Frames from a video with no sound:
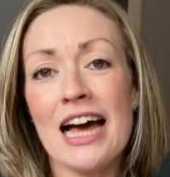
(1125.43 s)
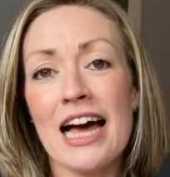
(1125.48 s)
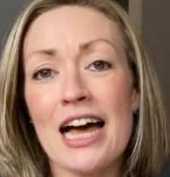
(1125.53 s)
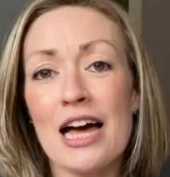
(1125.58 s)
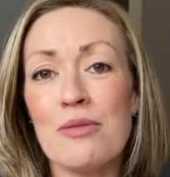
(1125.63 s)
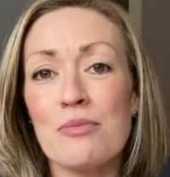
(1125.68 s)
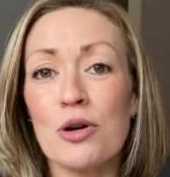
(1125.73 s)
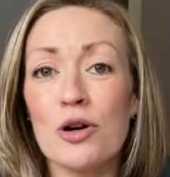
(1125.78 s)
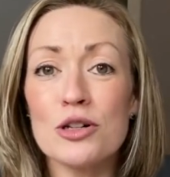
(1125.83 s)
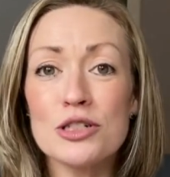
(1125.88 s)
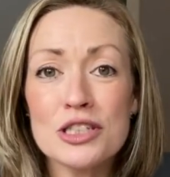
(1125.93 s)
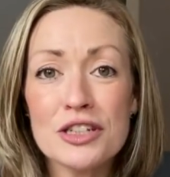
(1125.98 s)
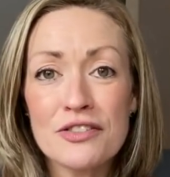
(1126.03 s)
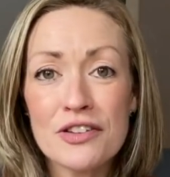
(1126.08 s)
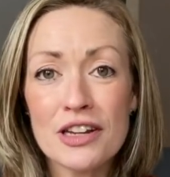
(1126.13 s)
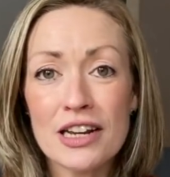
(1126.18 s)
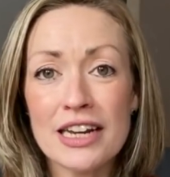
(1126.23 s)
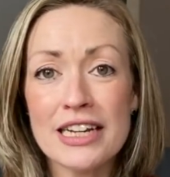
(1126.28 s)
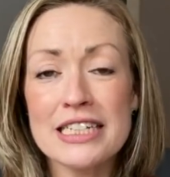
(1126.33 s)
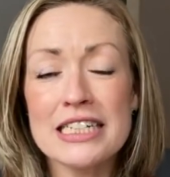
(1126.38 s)
Also,
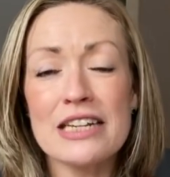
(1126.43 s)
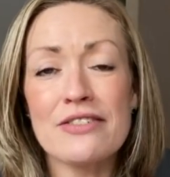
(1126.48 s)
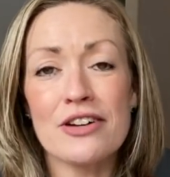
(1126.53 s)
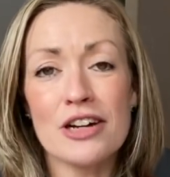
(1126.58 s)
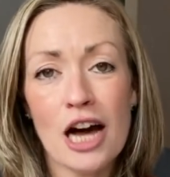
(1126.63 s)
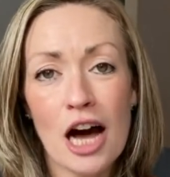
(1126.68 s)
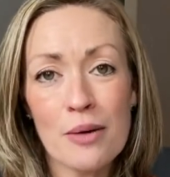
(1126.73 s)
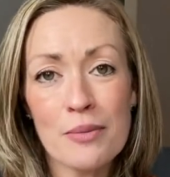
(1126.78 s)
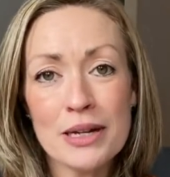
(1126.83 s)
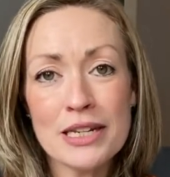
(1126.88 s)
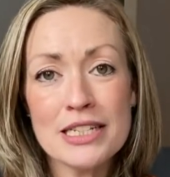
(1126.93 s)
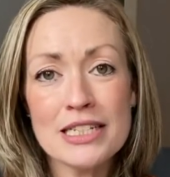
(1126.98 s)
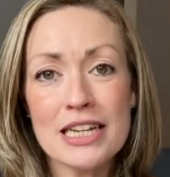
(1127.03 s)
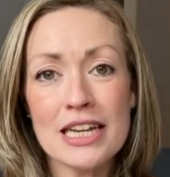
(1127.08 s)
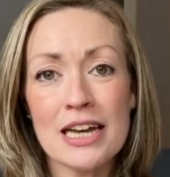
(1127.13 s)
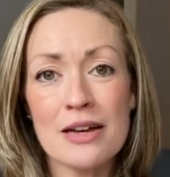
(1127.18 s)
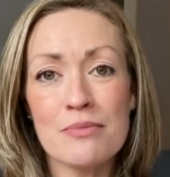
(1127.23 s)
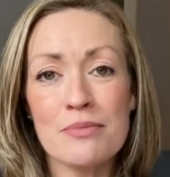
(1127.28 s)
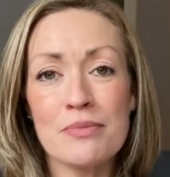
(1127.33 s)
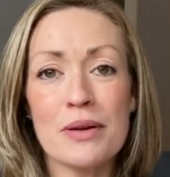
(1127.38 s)
if you'd like to leave a comment
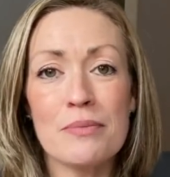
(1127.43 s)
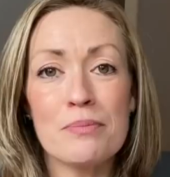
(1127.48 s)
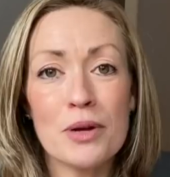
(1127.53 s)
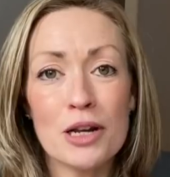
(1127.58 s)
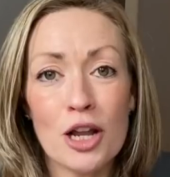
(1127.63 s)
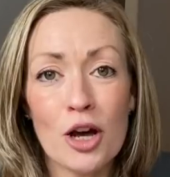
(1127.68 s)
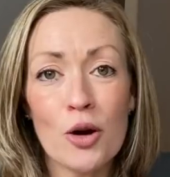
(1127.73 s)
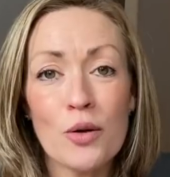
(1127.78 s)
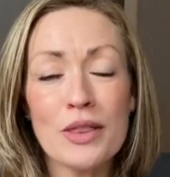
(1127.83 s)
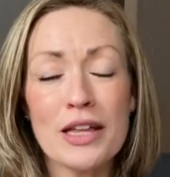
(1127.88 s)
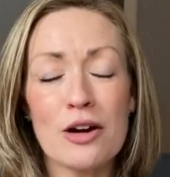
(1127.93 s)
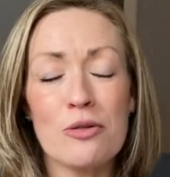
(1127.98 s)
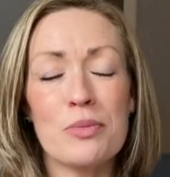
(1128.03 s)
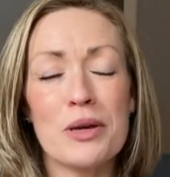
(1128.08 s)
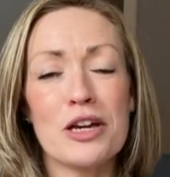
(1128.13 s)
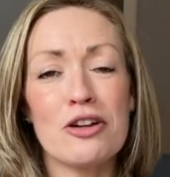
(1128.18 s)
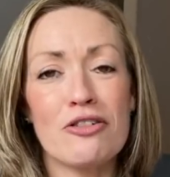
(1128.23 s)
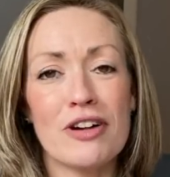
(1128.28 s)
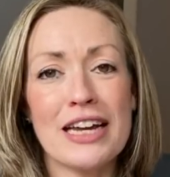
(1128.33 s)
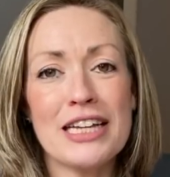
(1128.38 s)
below, that would
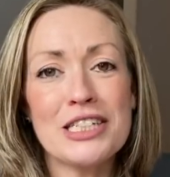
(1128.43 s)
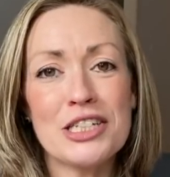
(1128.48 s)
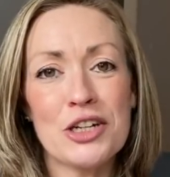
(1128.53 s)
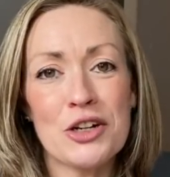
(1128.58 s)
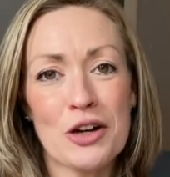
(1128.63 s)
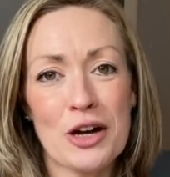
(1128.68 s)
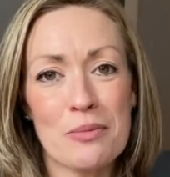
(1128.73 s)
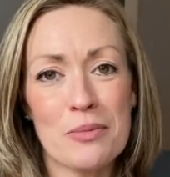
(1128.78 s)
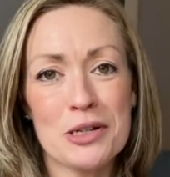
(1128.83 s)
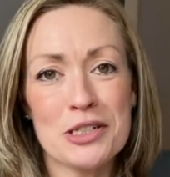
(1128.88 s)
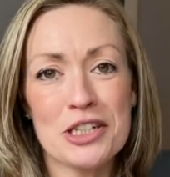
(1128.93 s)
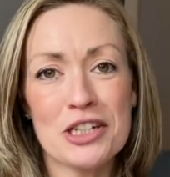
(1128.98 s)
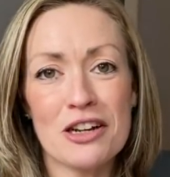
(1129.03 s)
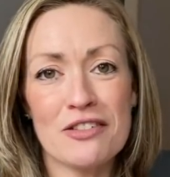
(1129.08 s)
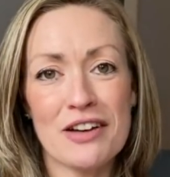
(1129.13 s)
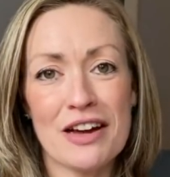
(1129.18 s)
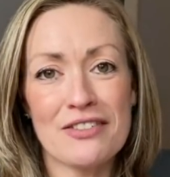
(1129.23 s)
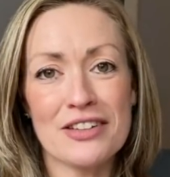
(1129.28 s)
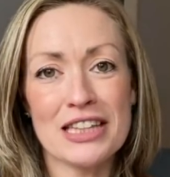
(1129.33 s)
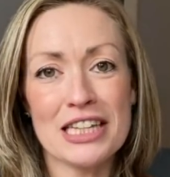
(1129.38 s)
be great. You know how much I
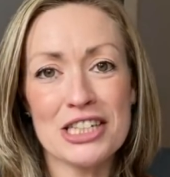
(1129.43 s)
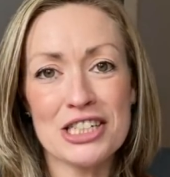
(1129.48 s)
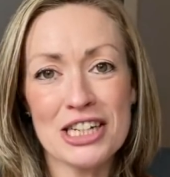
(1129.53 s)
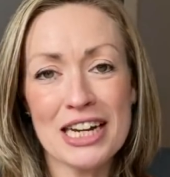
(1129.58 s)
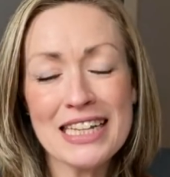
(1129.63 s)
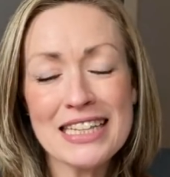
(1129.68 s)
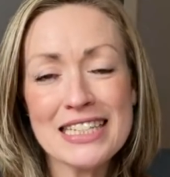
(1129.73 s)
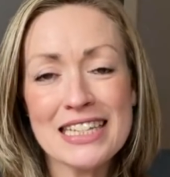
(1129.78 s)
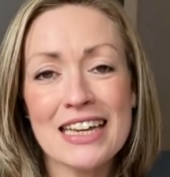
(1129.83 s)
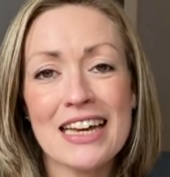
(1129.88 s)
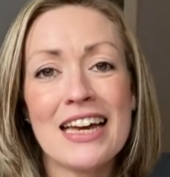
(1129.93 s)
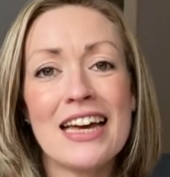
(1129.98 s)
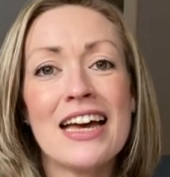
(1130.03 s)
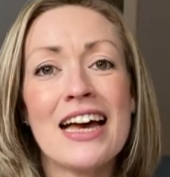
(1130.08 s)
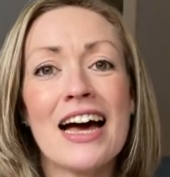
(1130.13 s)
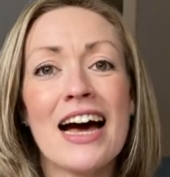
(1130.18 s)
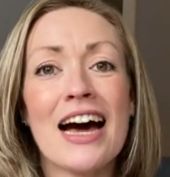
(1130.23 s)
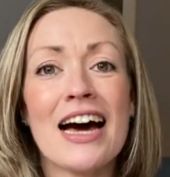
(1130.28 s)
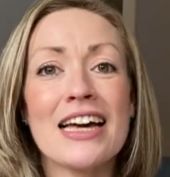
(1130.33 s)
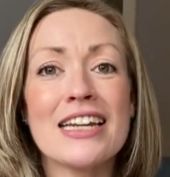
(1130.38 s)
love having the chats.
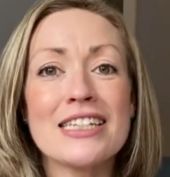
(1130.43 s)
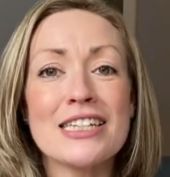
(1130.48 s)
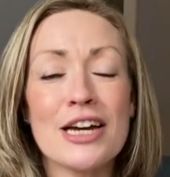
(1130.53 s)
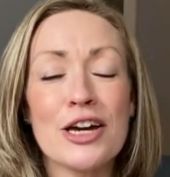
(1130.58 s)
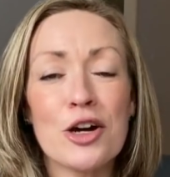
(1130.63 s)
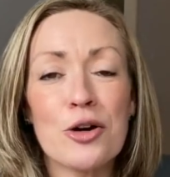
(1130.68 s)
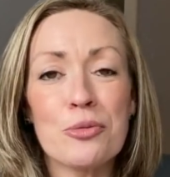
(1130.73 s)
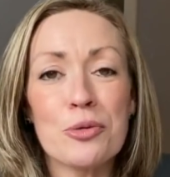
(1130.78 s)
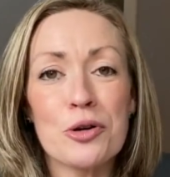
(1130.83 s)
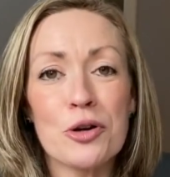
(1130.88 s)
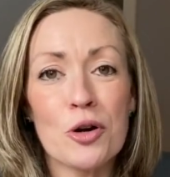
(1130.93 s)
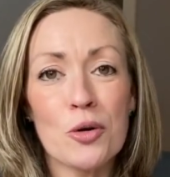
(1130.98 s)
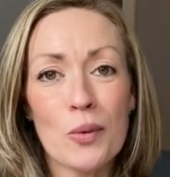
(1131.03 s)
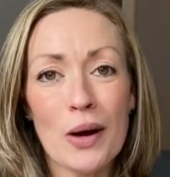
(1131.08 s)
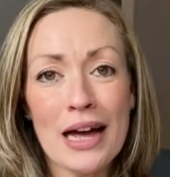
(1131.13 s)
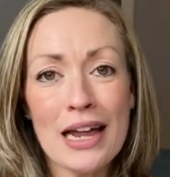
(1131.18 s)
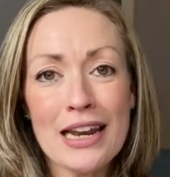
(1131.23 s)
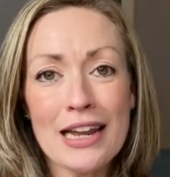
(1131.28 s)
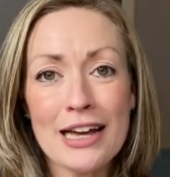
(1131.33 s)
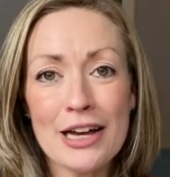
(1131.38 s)
And I hope you're all
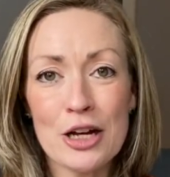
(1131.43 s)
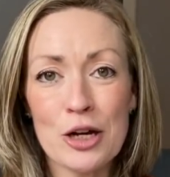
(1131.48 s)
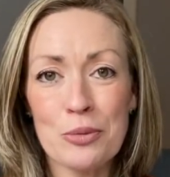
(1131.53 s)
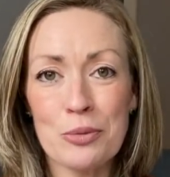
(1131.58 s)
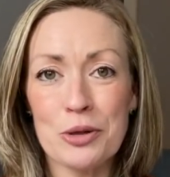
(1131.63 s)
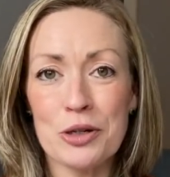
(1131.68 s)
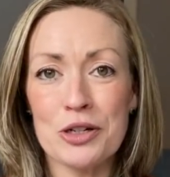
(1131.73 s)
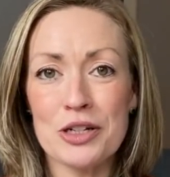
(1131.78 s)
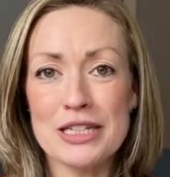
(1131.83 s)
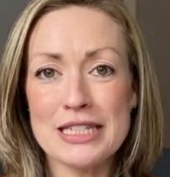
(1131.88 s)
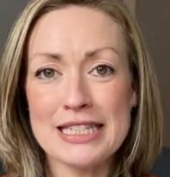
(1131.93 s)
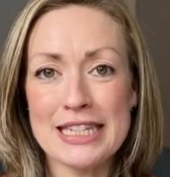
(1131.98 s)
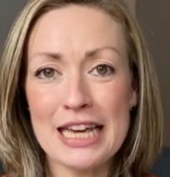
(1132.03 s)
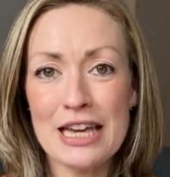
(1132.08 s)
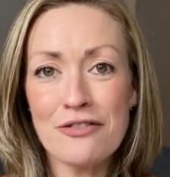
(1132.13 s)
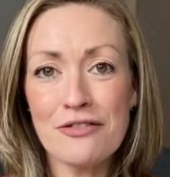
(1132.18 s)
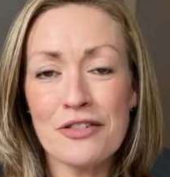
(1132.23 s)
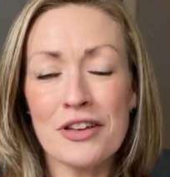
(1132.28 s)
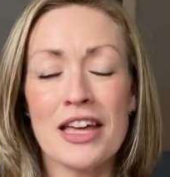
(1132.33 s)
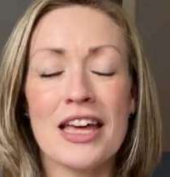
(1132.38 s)
well. I hope you're all
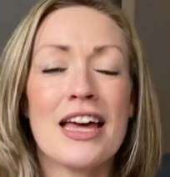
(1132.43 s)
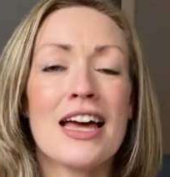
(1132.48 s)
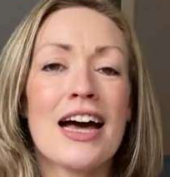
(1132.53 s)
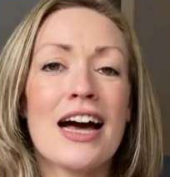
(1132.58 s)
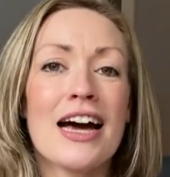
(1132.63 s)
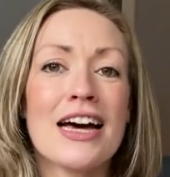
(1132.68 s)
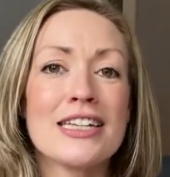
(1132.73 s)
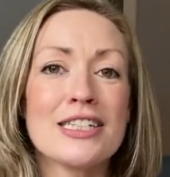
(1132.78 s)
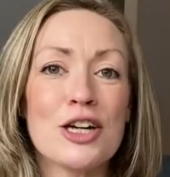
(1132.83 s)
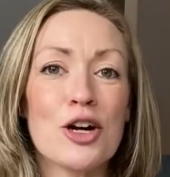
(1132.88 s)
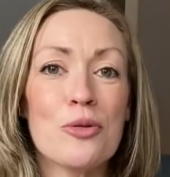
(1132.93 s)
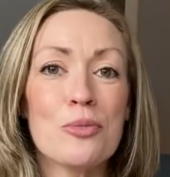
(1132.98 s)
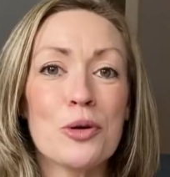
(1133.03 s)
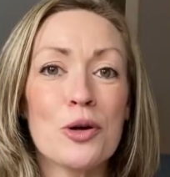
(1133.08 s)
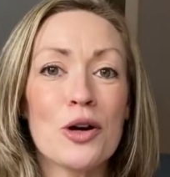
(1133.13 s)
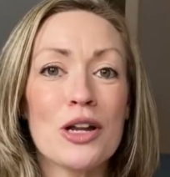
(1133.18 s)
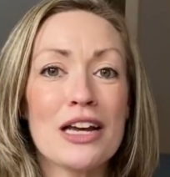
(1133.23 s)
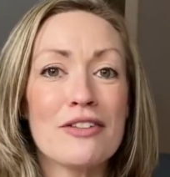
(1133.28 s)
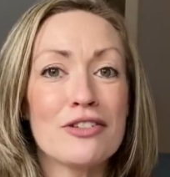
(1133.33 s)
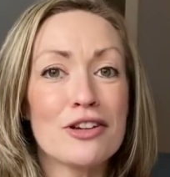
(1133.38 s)
safe. And I hope
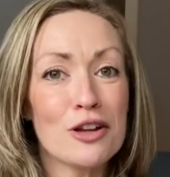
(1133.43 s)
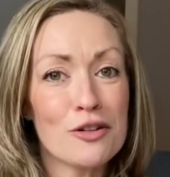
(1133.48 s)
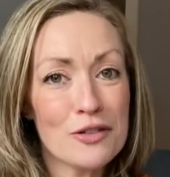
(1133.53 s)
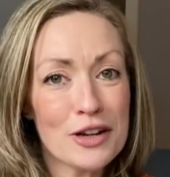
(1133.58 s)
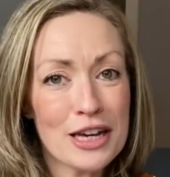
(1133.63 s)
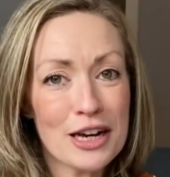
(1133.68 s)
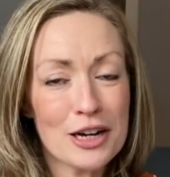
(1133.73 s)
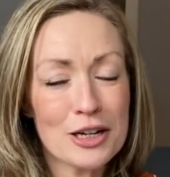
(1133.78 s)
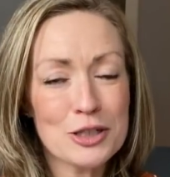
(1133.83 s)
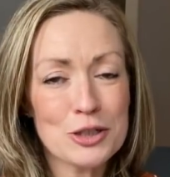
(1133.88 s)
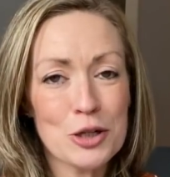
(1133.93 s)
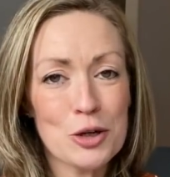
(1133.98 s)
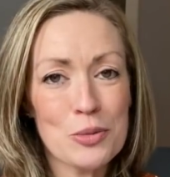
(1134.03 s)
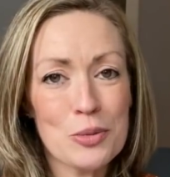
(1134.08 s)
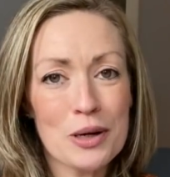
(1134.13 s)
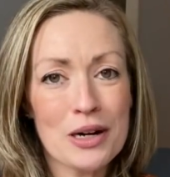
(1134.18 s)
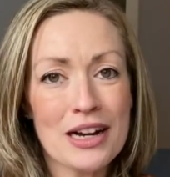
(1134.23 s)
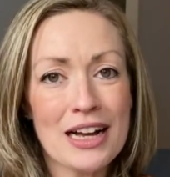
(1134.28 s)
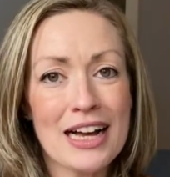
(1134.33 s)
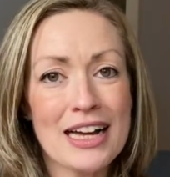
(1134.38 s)
you all have a lovely
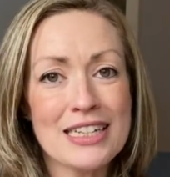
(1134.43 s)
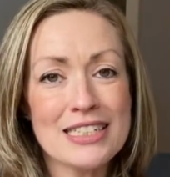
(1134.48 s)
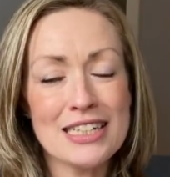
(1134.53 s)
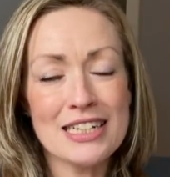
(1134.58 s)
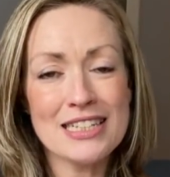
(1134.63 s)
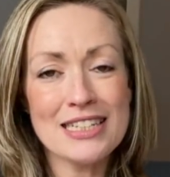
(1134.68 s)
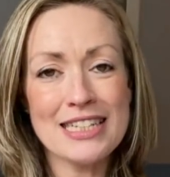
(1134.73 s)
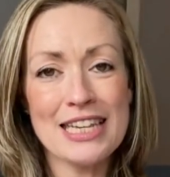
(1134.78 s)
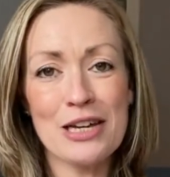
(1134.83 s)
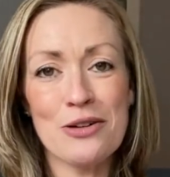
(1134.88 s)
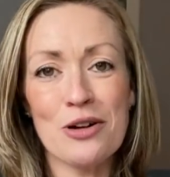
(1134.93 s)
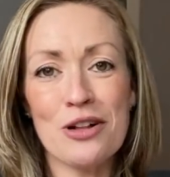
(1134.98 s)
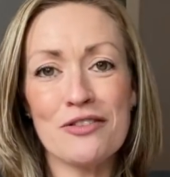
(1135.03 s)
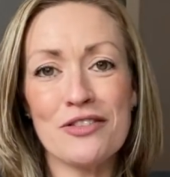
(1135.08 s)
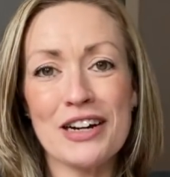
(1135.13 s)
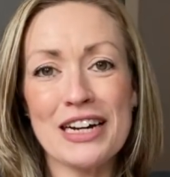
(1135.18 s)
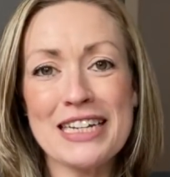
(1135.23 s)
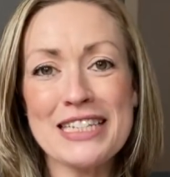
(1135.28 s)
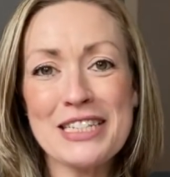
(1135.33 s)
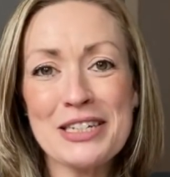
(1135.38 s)
October. And I'll see you all
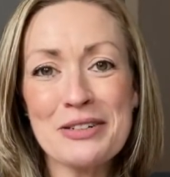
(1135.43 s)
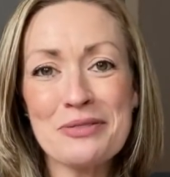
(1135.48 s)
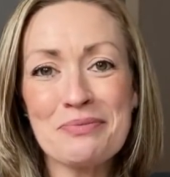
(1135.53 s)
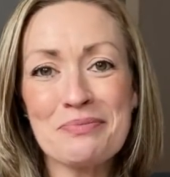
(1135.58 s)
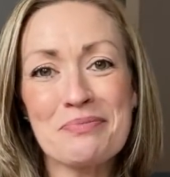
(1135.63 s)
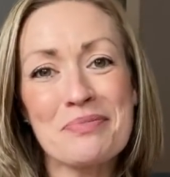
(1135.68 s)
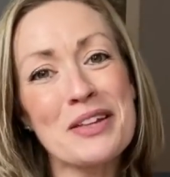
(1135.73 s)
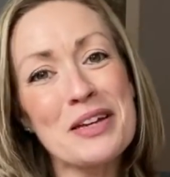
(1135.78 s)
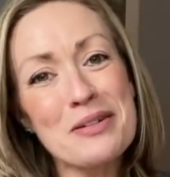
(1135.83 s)
very soon.